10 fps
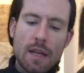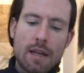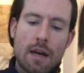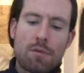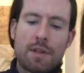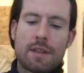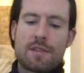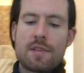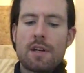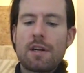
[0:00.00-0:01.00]
Now, with the
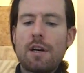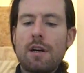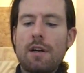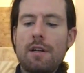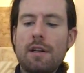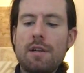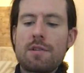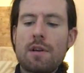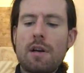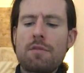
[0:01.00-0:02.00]
Sun card,
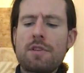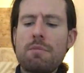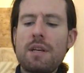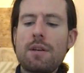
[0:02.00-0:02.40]
to me,